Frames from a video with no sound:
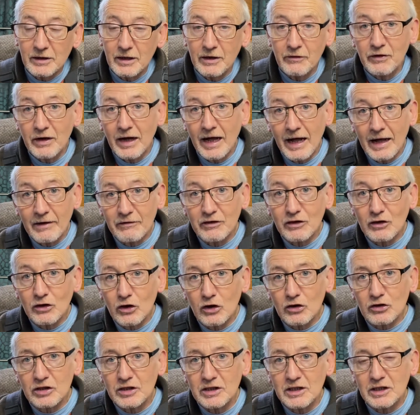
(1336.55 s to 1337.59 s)
If you haven't
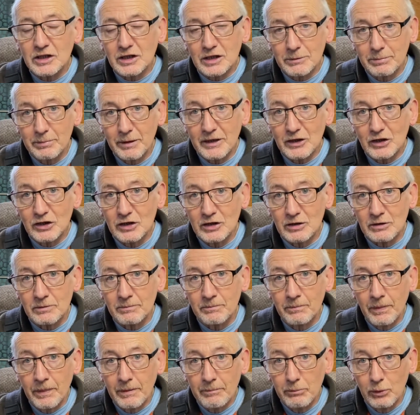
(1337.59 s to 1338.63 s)
got an inspection
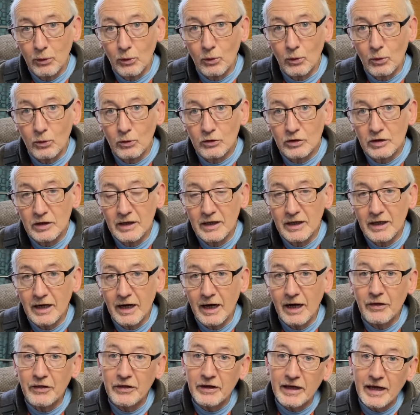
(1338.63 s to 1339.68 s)
port
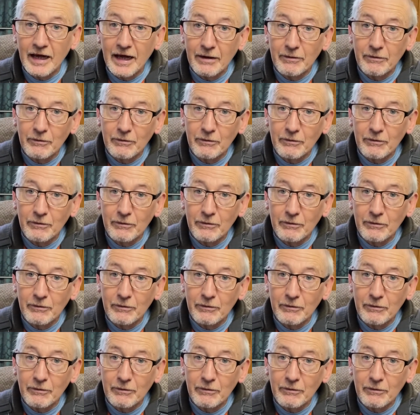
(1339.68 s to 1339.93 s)
at the